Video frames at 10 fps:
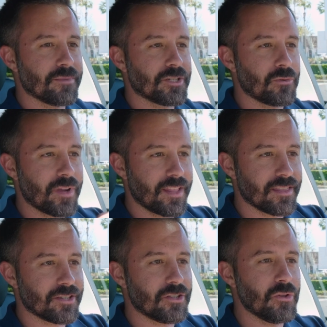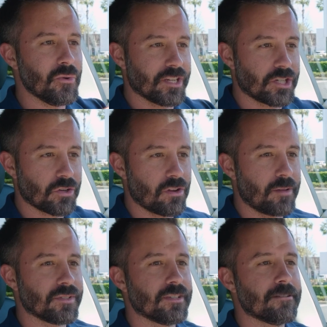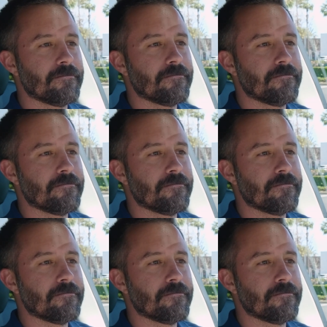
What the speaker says: between the two extremes?